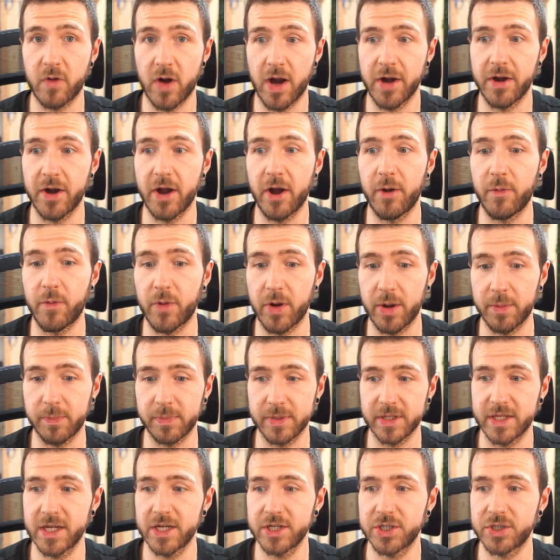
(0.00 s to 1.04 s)
run our
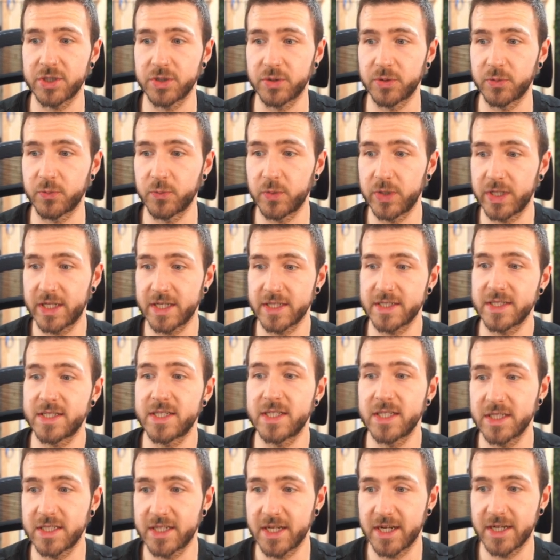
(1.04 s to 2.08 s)
application, we can
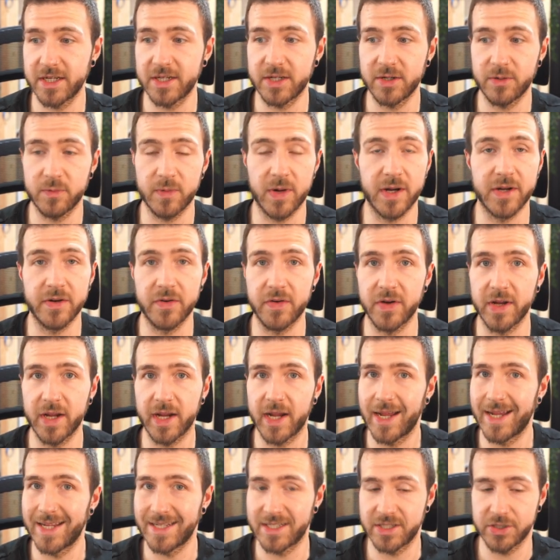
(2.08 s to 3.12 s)
see that the rendering
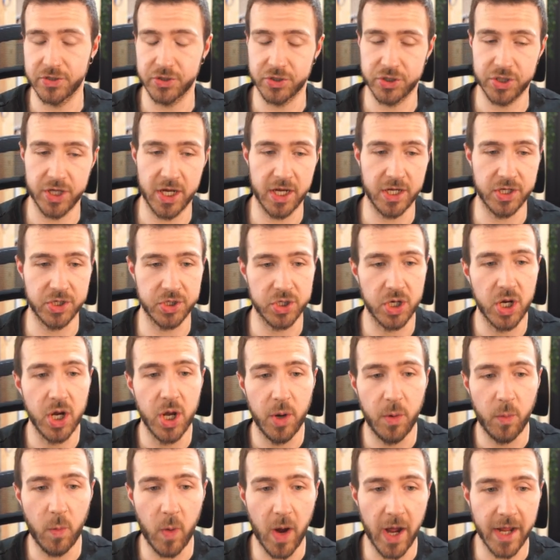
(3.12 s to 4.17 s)
hasn't changed.
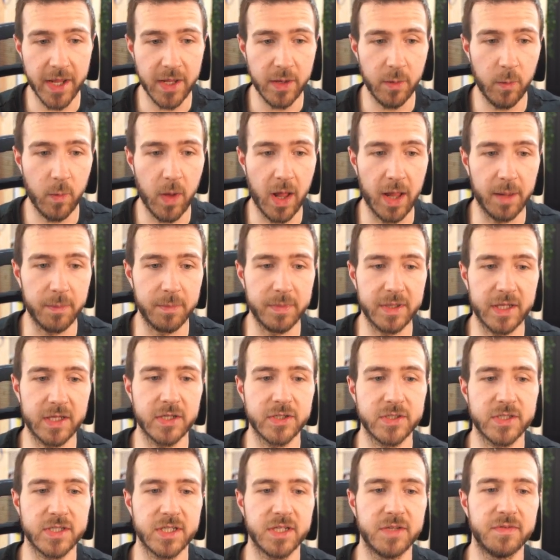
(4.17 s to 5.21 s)
Why? Well,
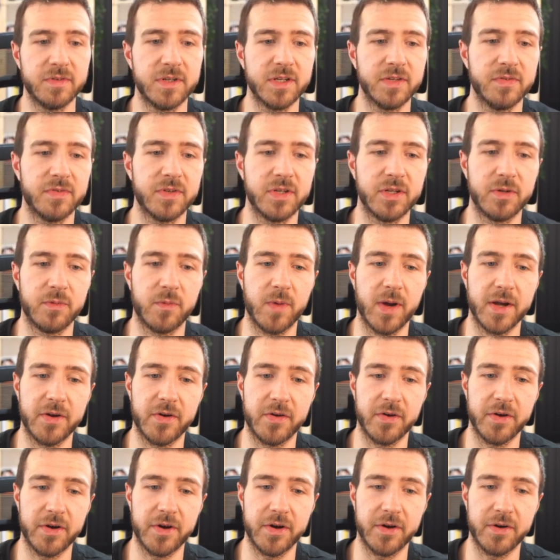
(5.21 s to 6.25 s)
because even if the
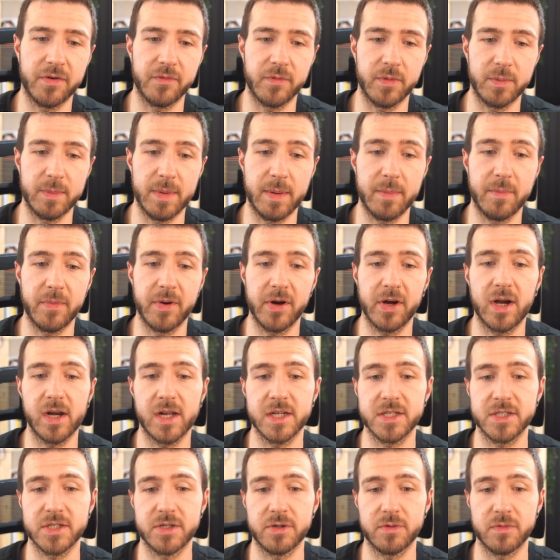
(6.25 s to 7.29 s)
renderer, remember
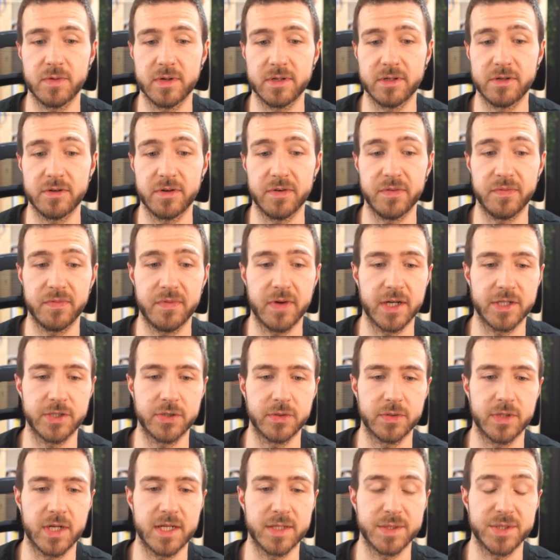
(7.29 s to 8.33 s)
cluster renderer
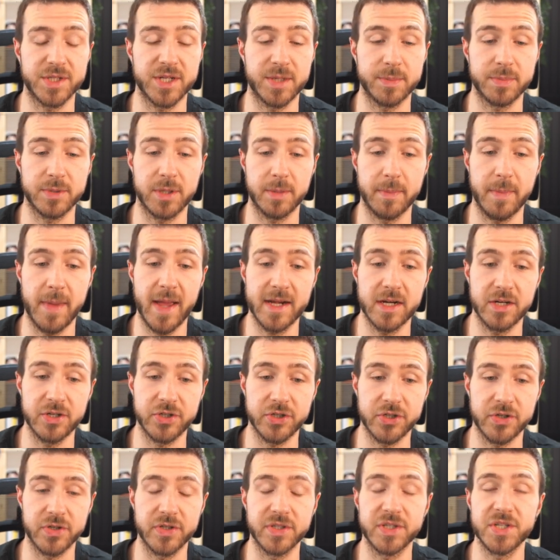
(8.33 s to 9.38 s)
function accept a
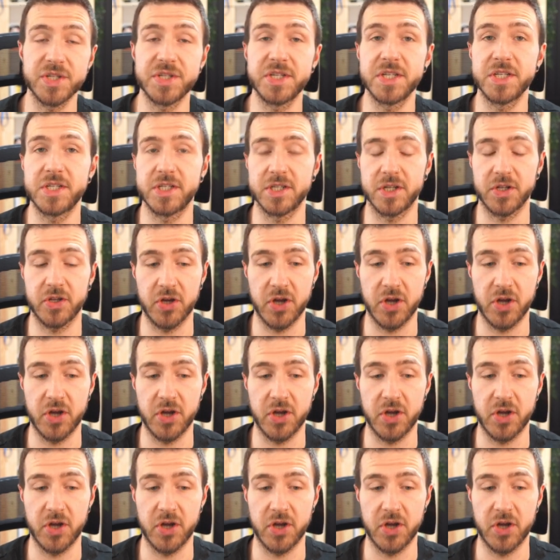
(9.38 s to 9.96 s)
manager, this is not